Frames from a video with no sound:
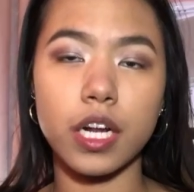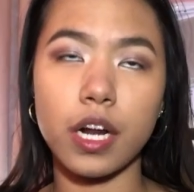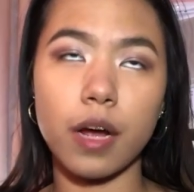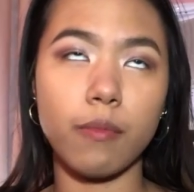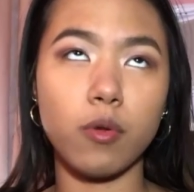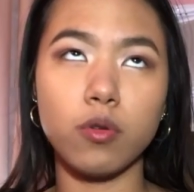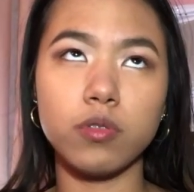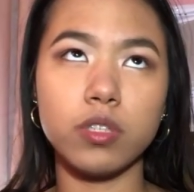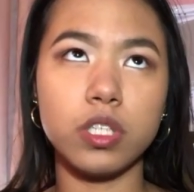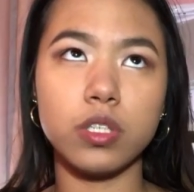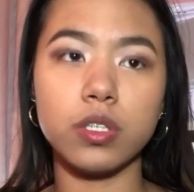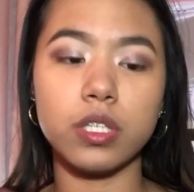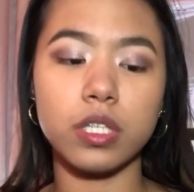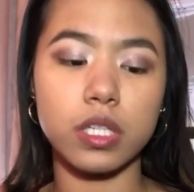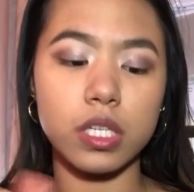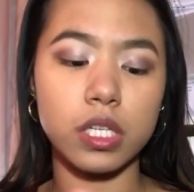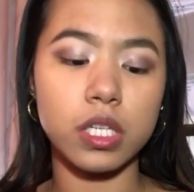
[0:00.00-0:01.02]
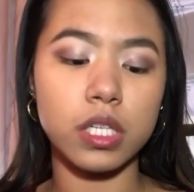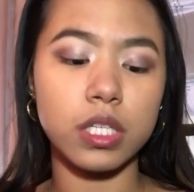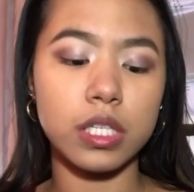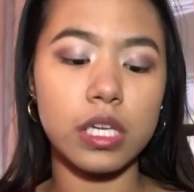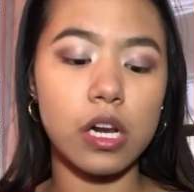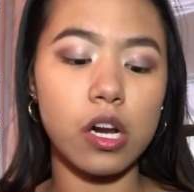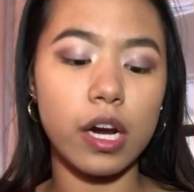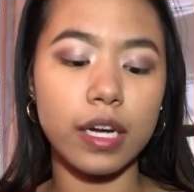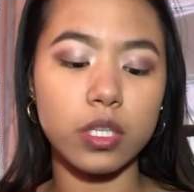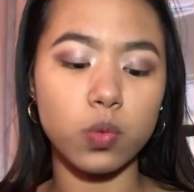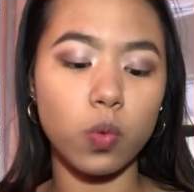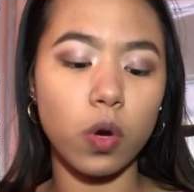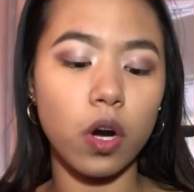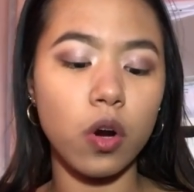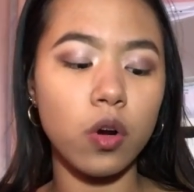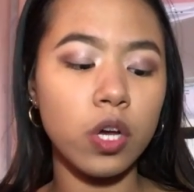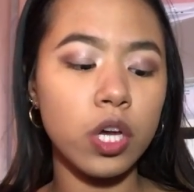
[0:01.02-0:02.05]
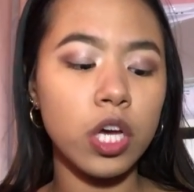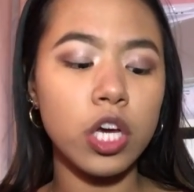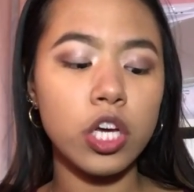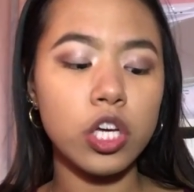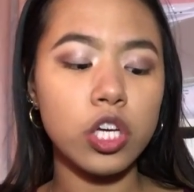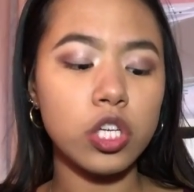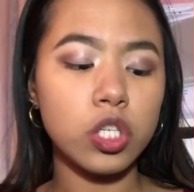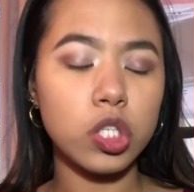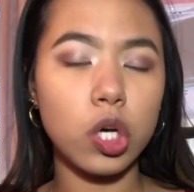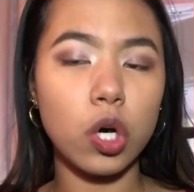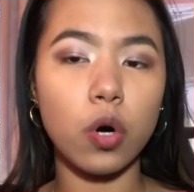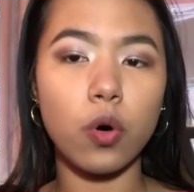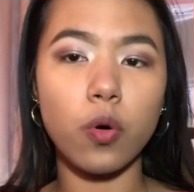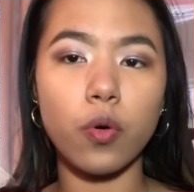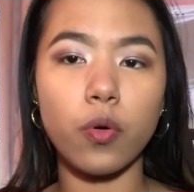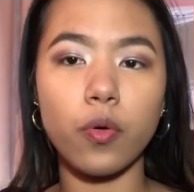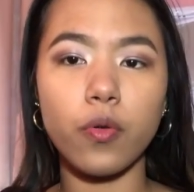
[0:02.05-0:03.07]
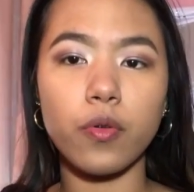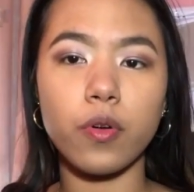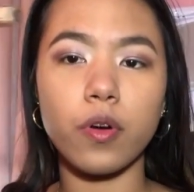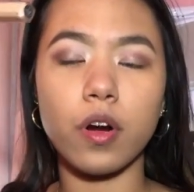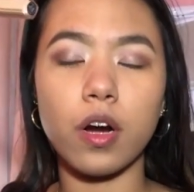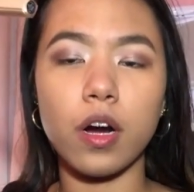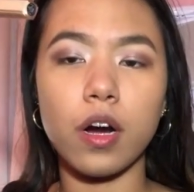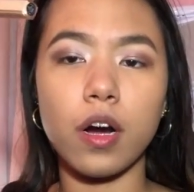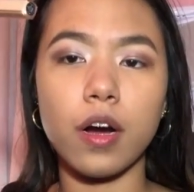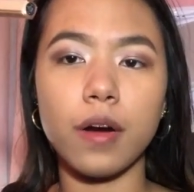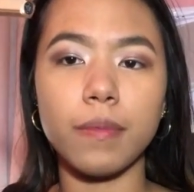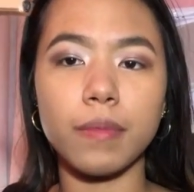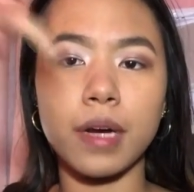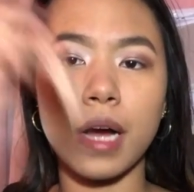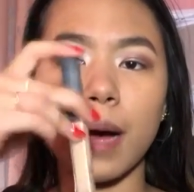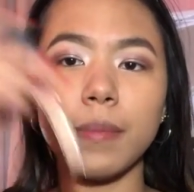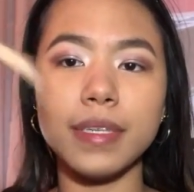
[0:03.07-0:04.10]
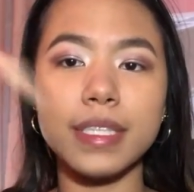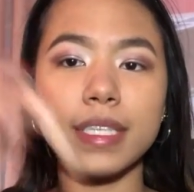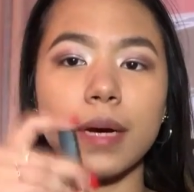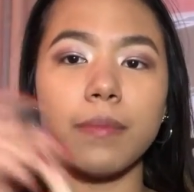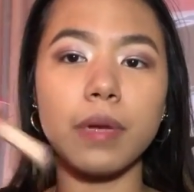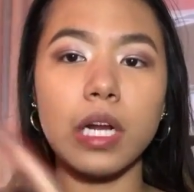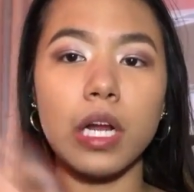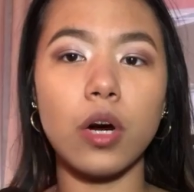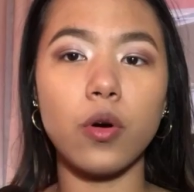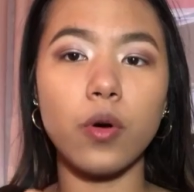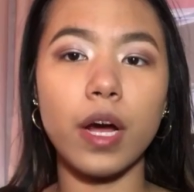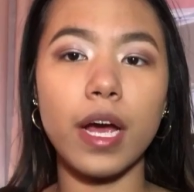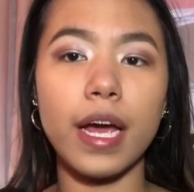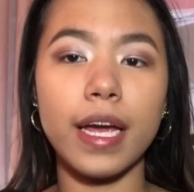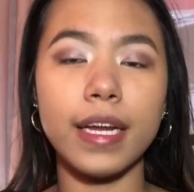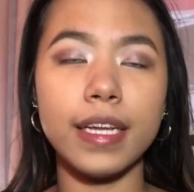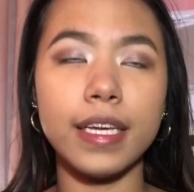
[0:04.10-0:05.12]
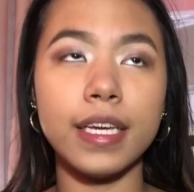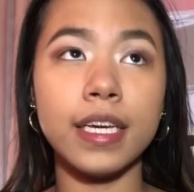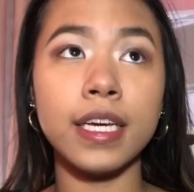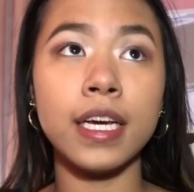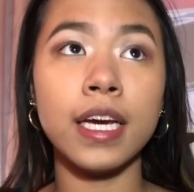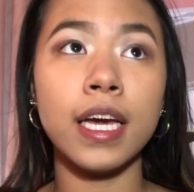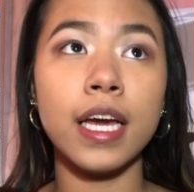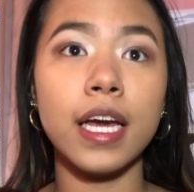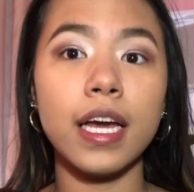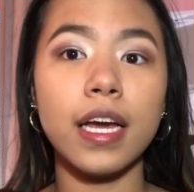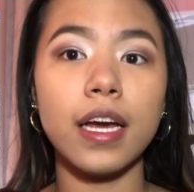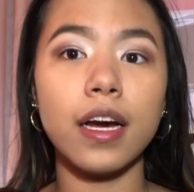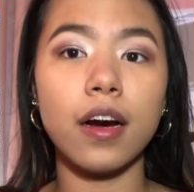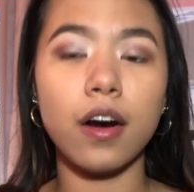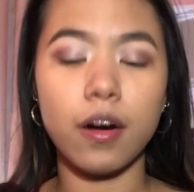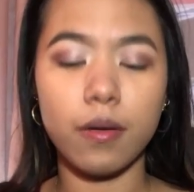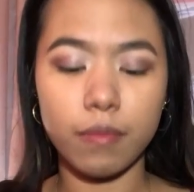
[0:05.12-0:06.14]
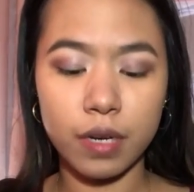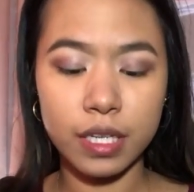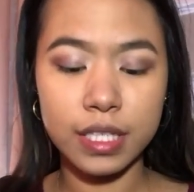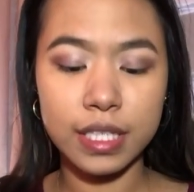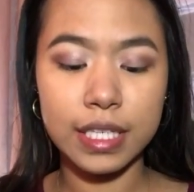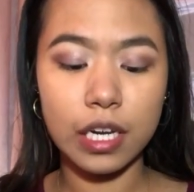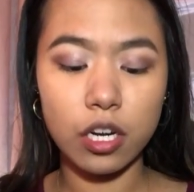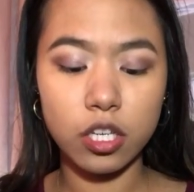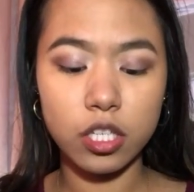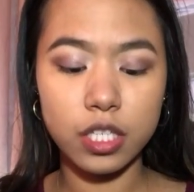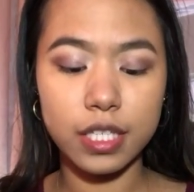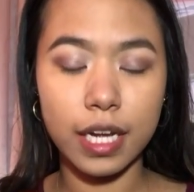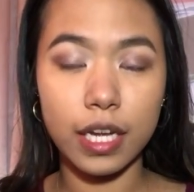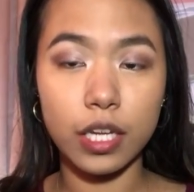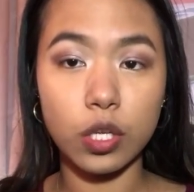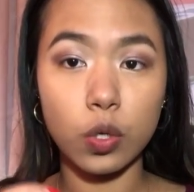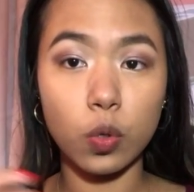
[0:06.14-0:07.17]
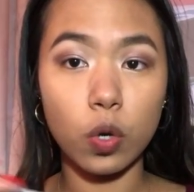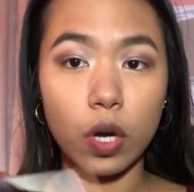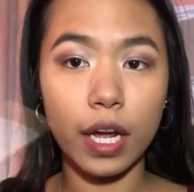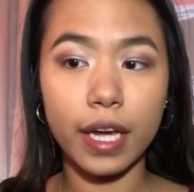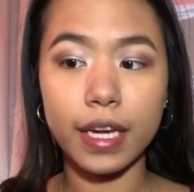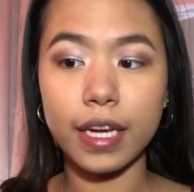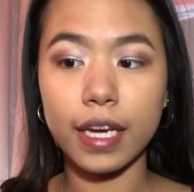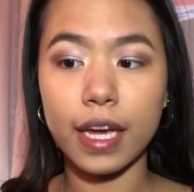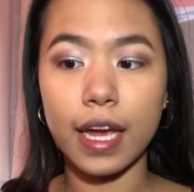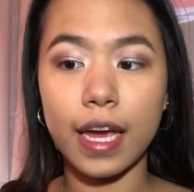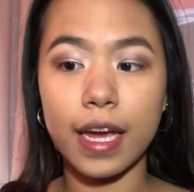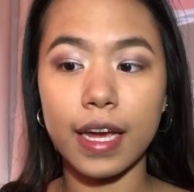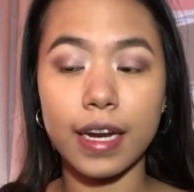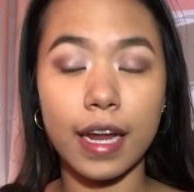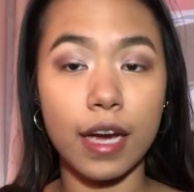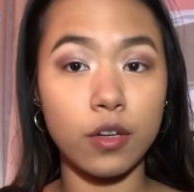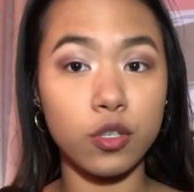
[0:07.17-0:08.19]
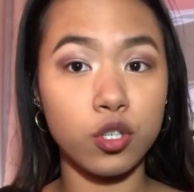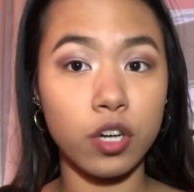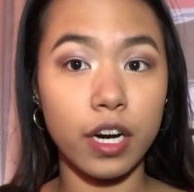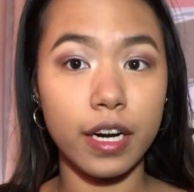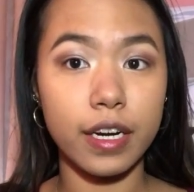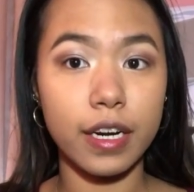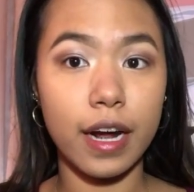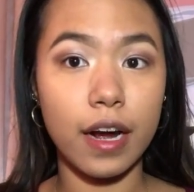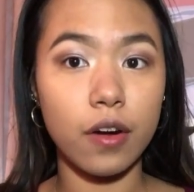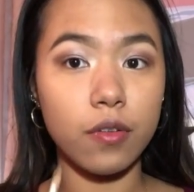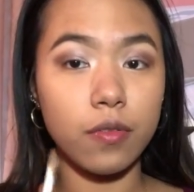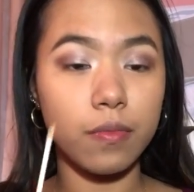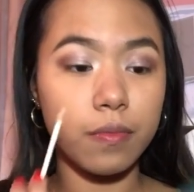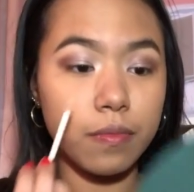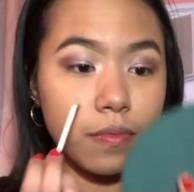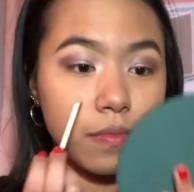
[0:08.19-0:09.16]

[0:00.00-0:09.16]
and I'm always using this concealer as well. So, comment down below any concealers that you like, and I'll try it out.